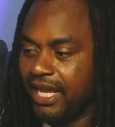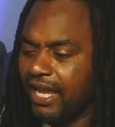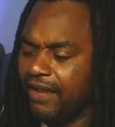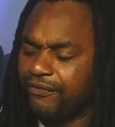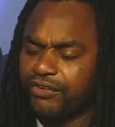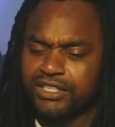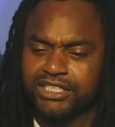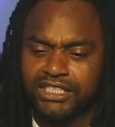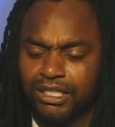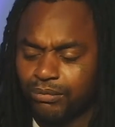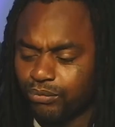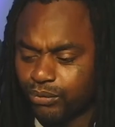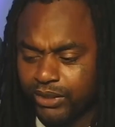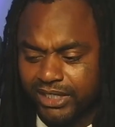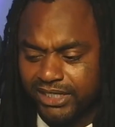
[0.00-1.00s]
And for
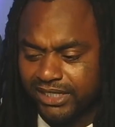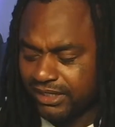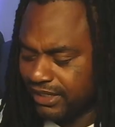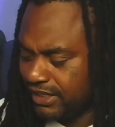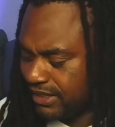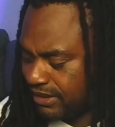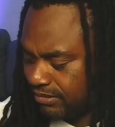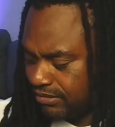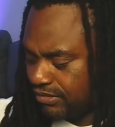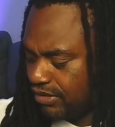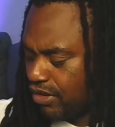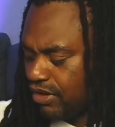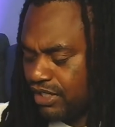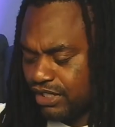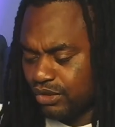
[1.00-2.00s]
some reason, this
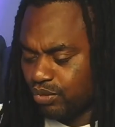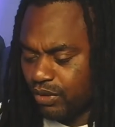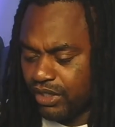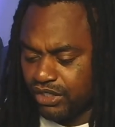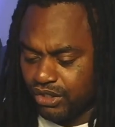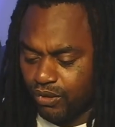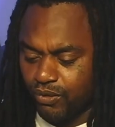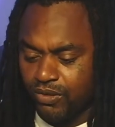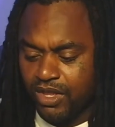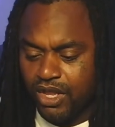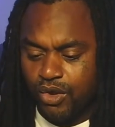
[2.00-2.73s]
is weird too.